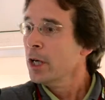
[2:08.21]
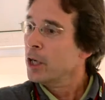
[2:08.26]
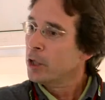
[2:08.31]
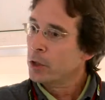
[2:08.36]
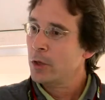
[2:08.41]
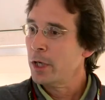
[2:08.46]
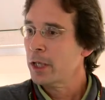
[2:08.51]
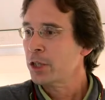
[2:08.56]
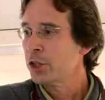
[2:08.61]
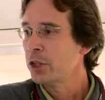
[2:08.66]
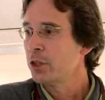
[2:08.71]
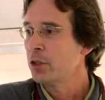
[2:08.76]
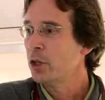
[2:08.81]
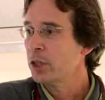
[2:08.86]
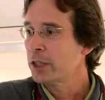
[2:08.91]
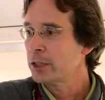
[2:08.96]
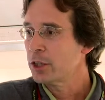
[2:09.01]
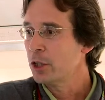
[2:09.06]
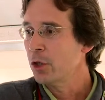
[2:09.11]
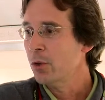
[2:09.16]
you actually
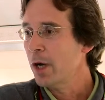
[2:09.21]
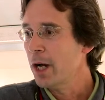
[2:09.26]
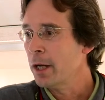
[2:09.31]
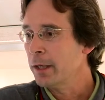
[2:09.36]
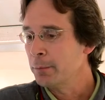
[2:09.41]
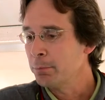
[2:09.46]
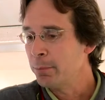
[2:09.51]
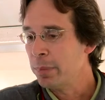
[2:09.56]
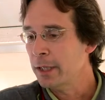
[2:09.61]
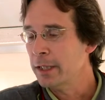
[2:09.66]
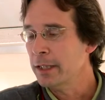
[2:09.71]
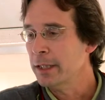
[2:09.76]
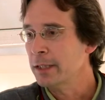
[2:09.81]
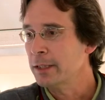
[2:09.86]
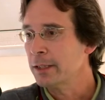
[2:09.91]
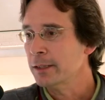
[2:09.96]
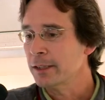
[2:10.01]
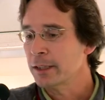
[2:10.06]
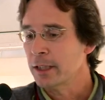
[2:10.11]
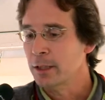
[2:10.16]
got to go out and play
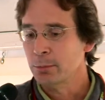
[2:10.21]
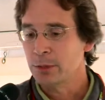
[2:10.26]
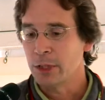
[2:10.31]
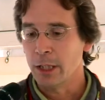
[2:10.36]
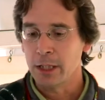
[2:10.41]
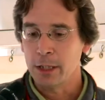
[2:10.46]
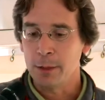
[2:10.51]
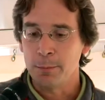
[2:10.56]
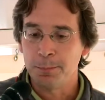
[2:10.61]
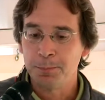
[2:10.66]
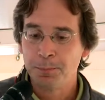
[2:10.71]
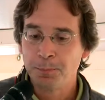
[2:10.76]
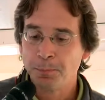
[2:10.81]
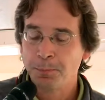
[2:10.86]
at the same time.